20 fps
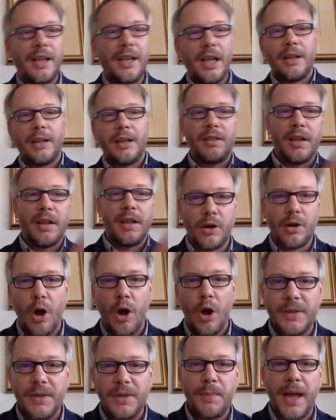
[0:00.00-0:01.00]
They're getting
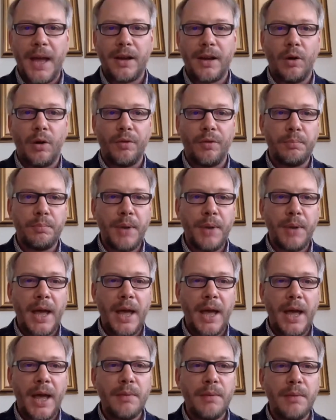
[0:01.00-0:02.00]
their comments back on their
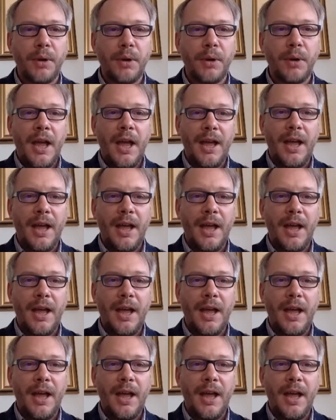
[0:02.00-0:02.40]
paper,